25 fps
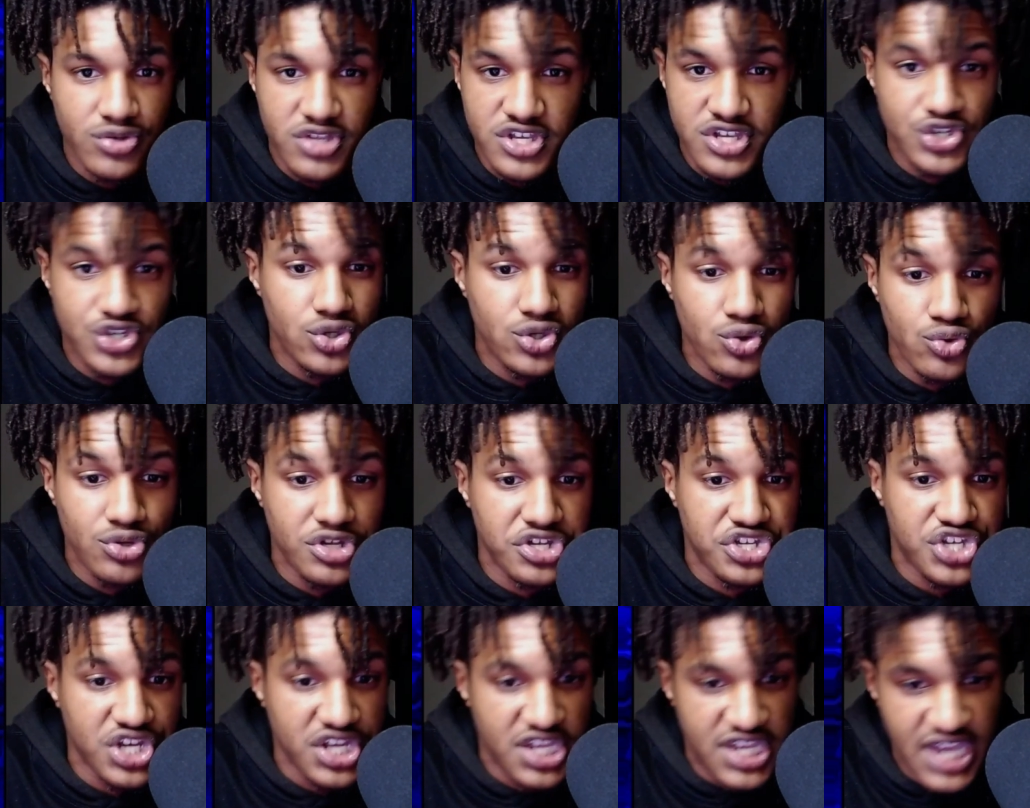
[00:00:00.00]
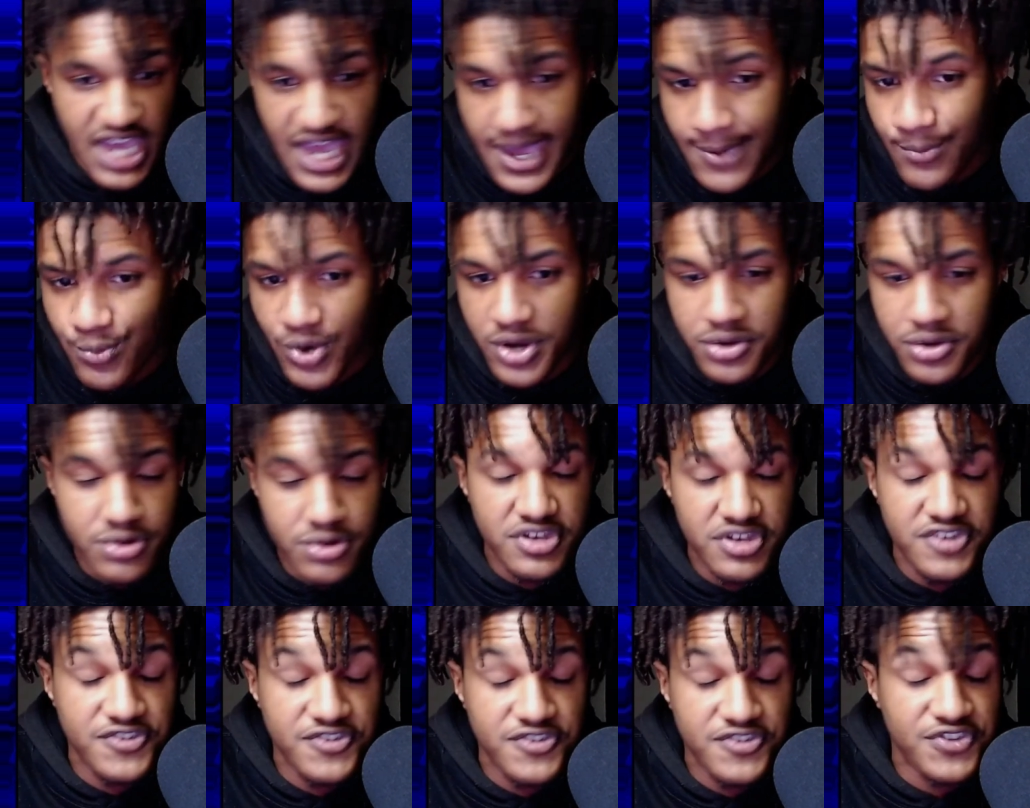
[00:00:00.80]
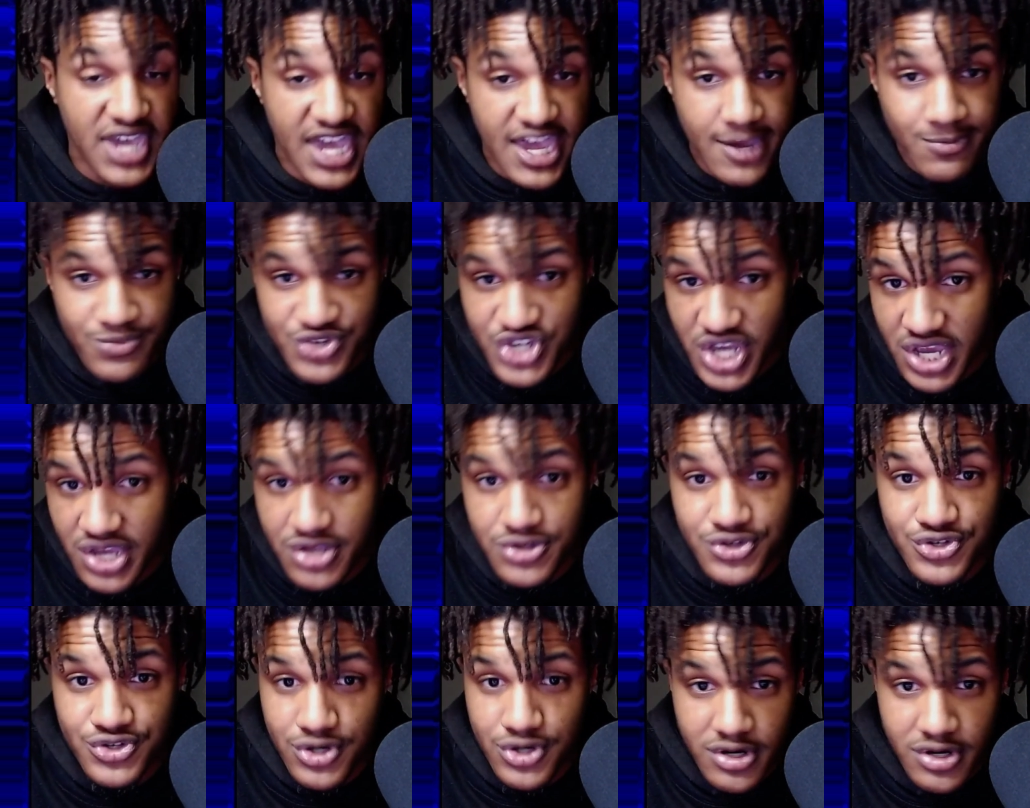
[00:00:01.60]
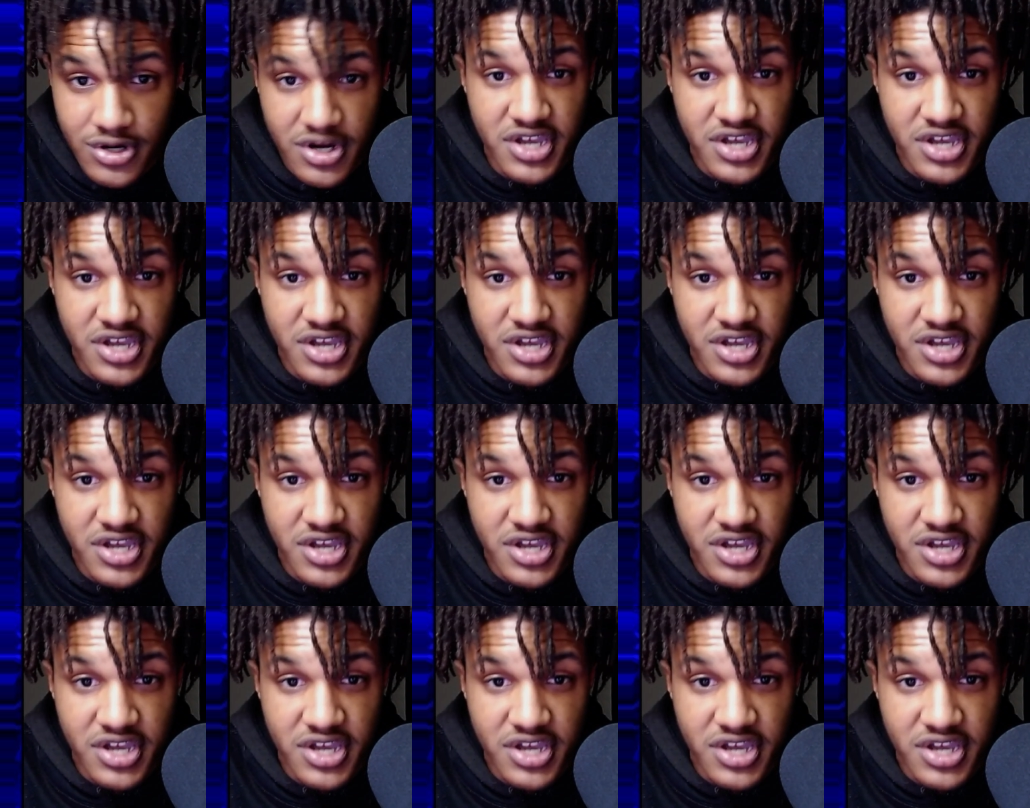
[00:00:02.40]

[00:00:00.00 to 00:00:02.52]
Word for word: This dude is a game wrecker. He's a game changer.